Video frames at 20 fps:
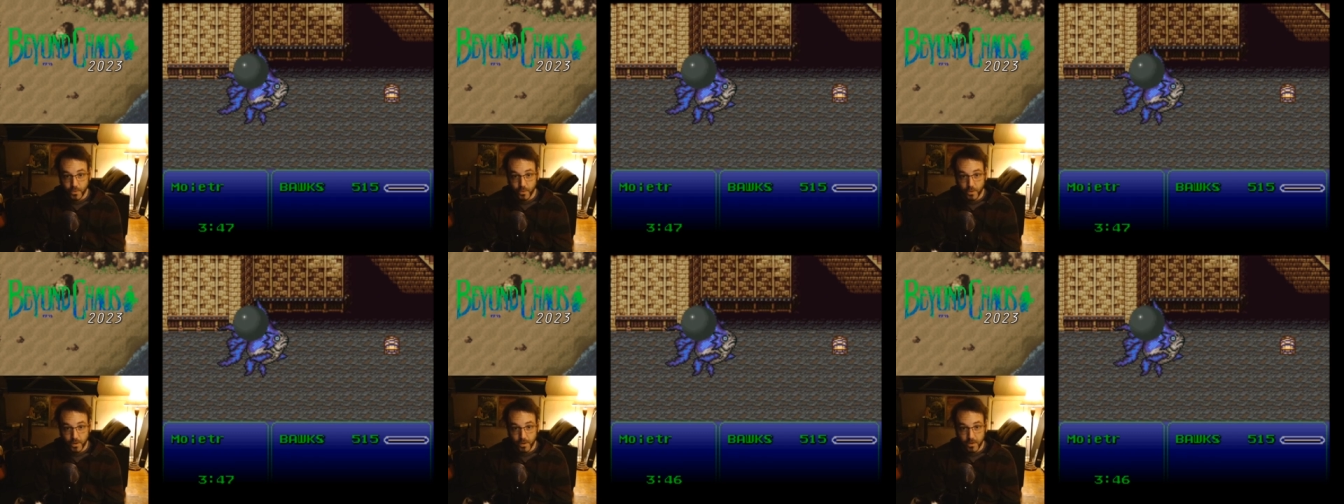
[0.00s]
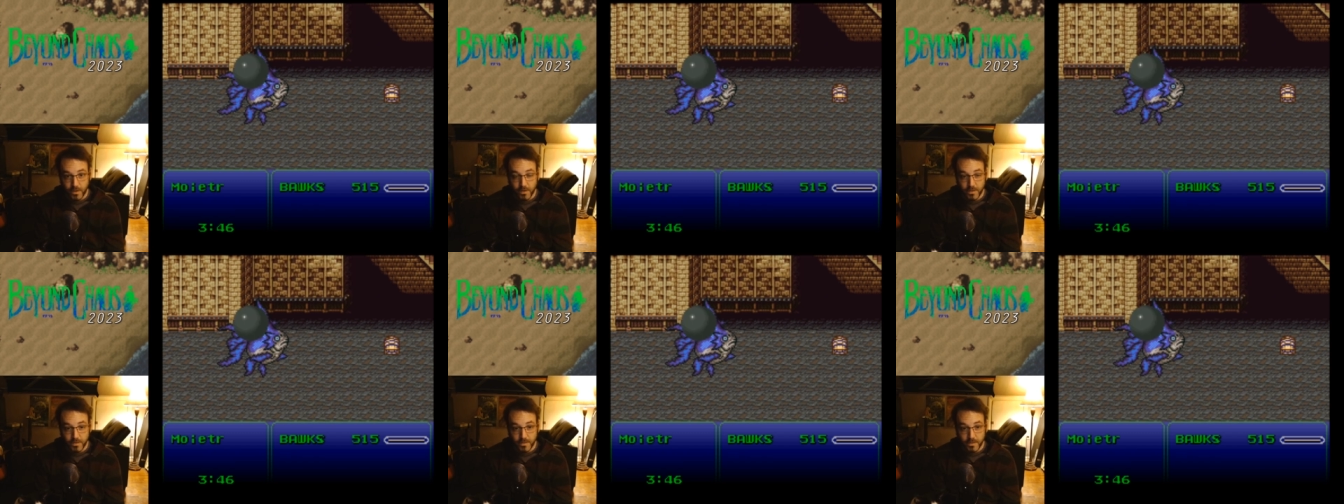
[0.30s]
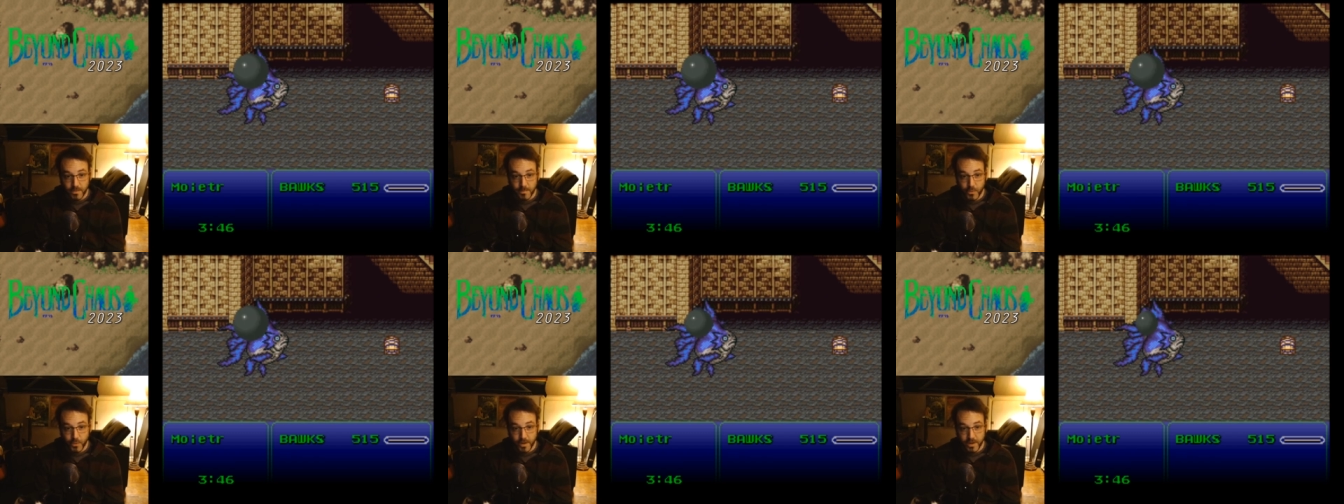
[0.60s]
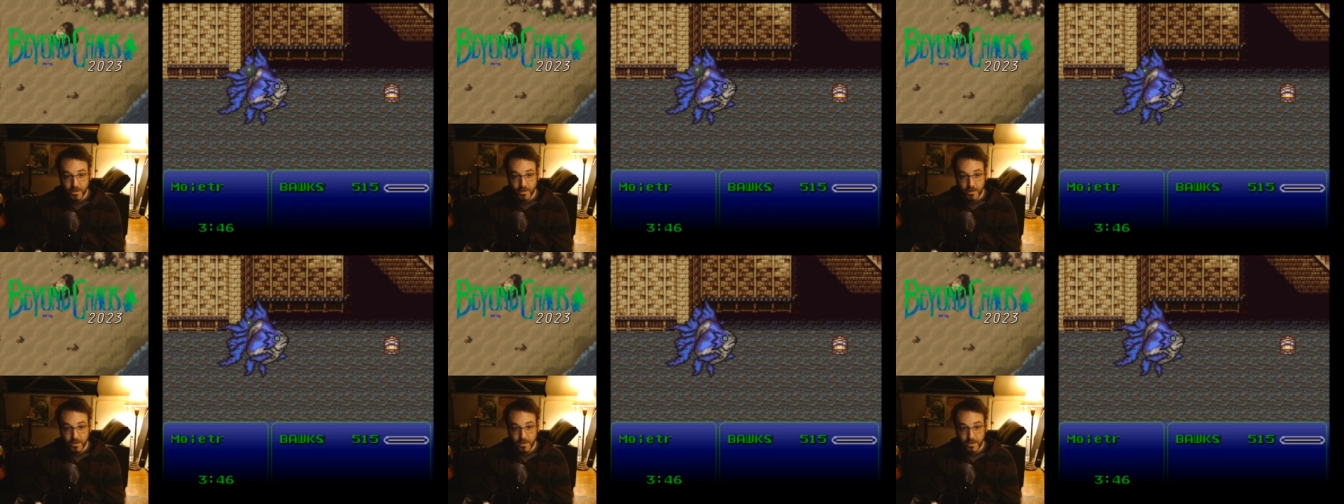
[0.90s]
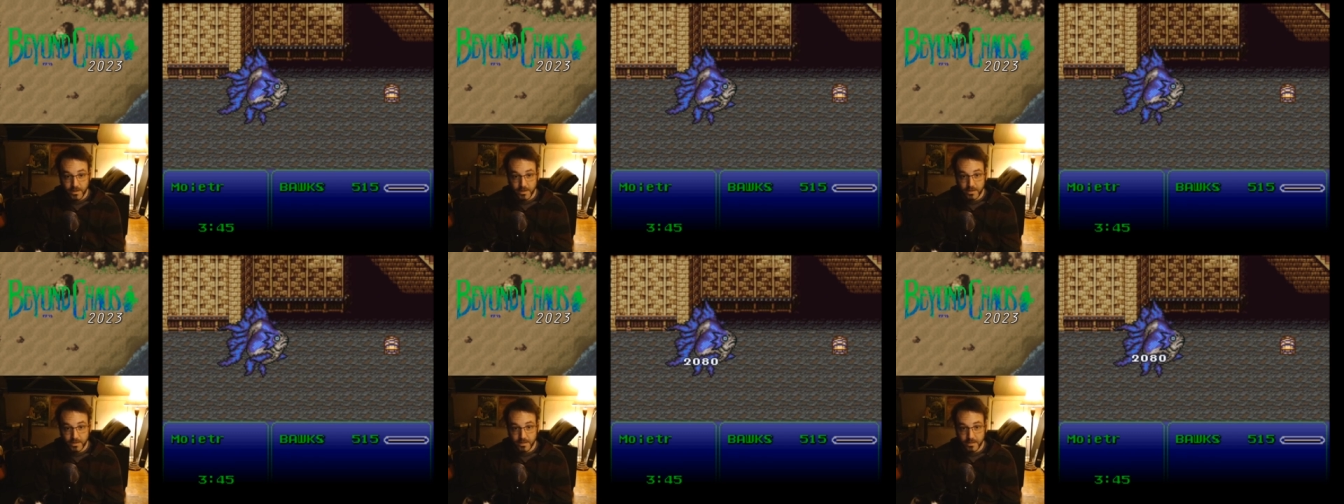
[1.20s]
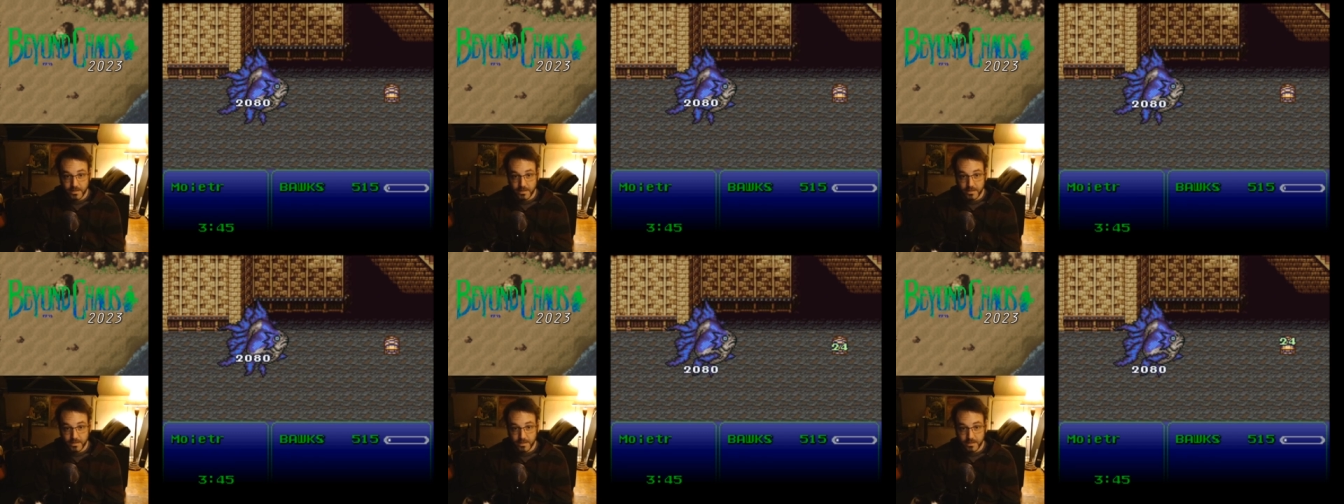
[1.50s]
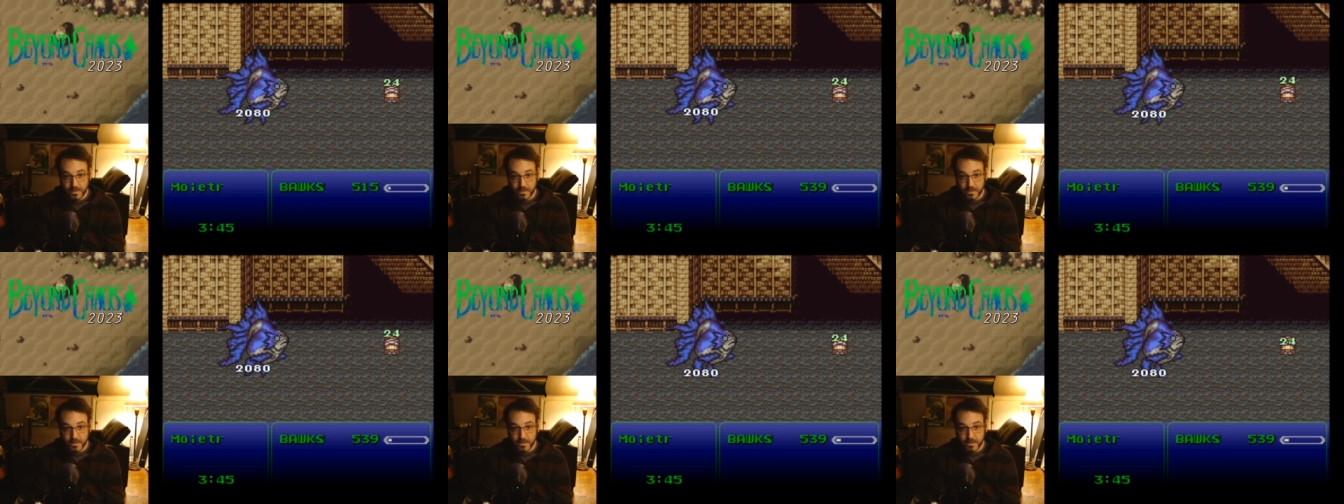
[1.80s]
Moiter the Moiter?
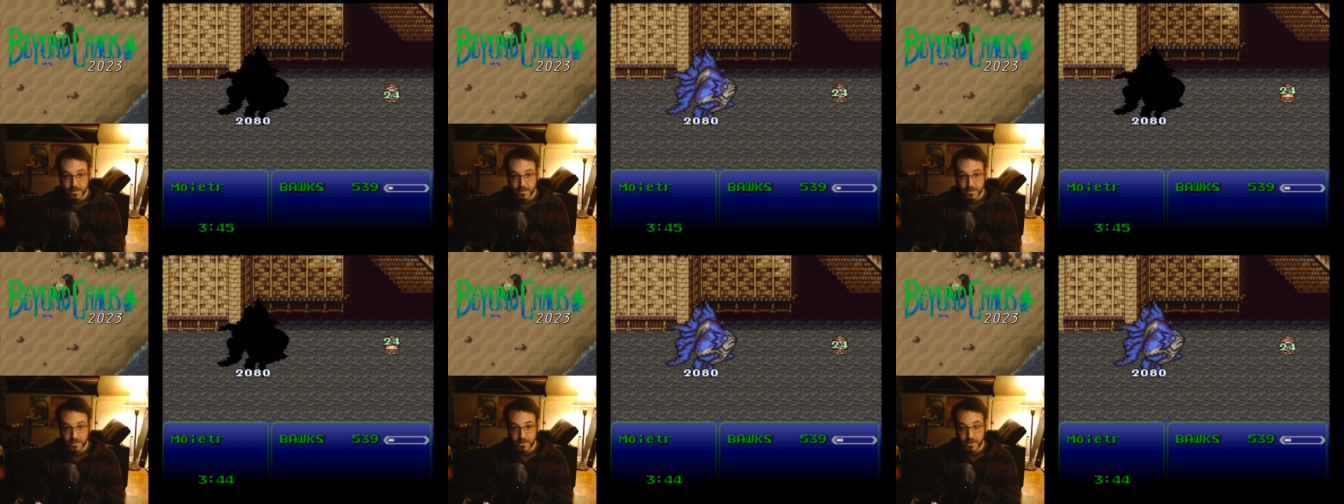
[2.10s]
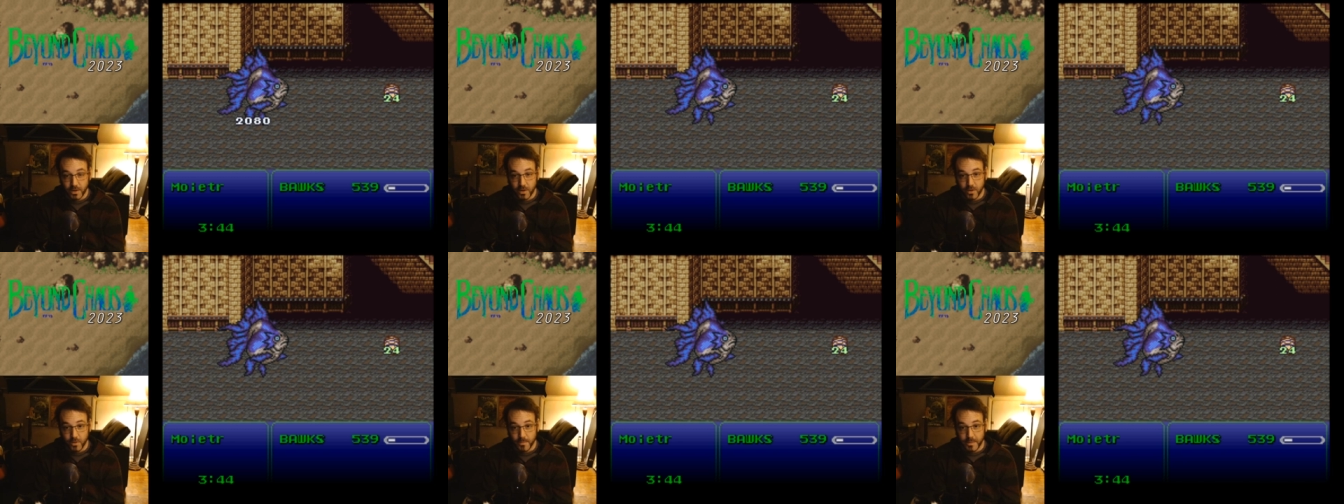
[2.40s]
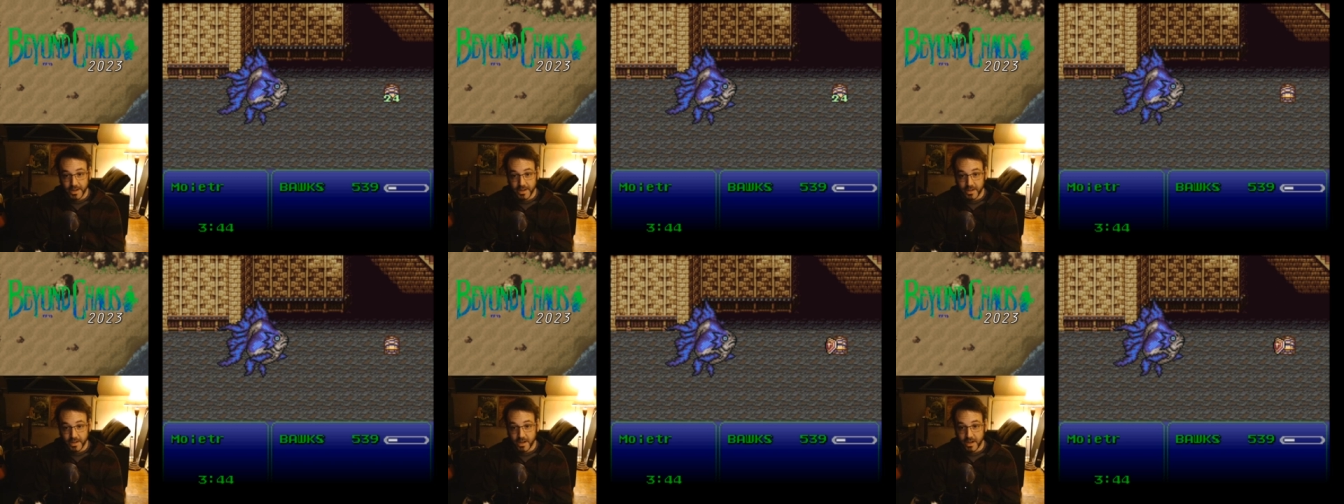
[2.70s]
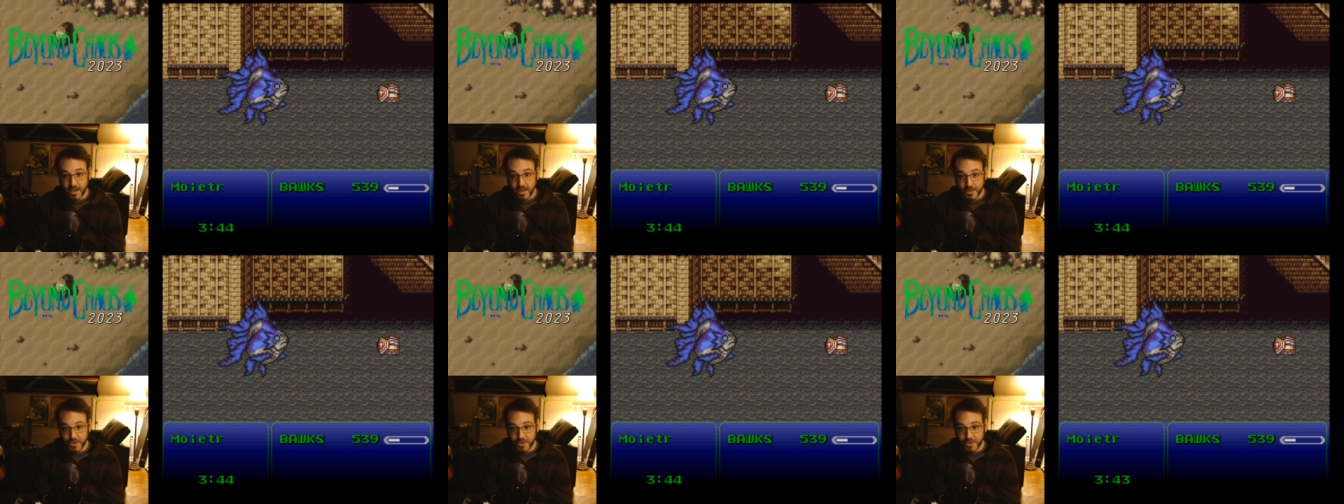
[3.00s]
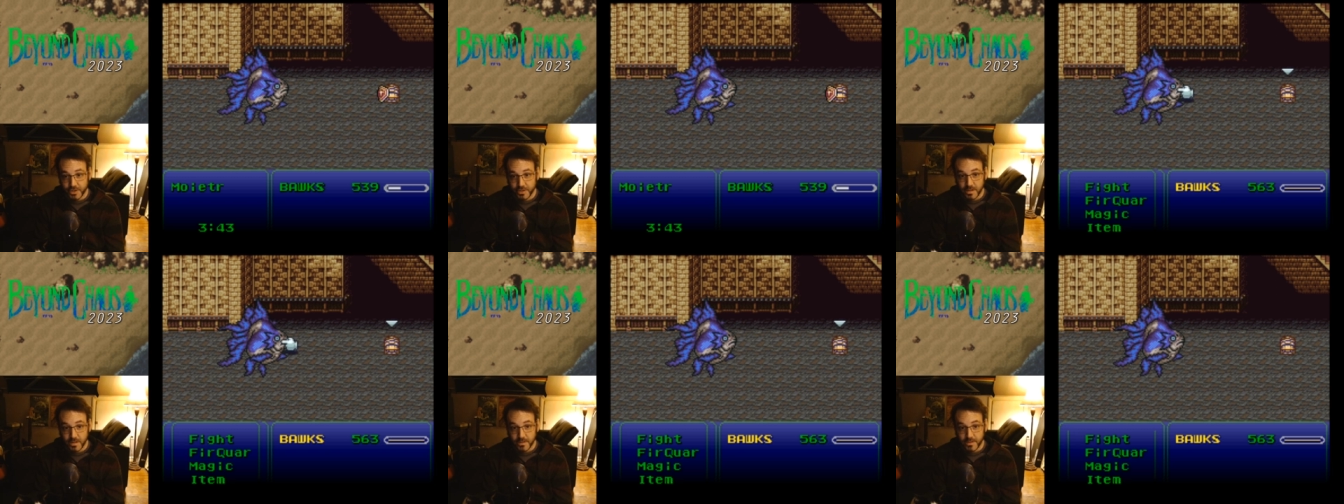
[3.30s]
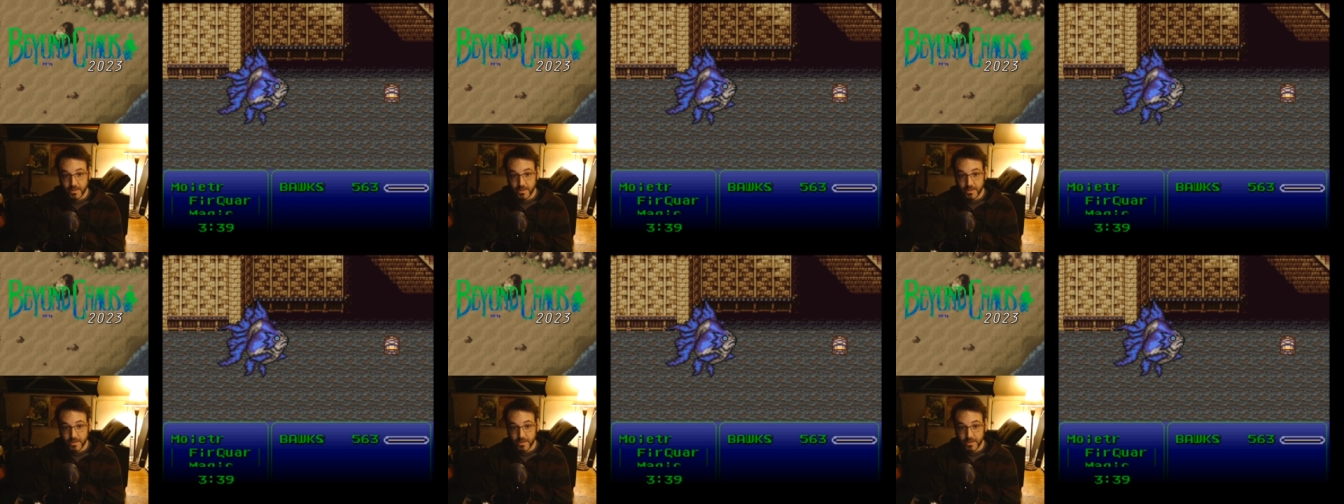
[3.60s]
Oh my gosh.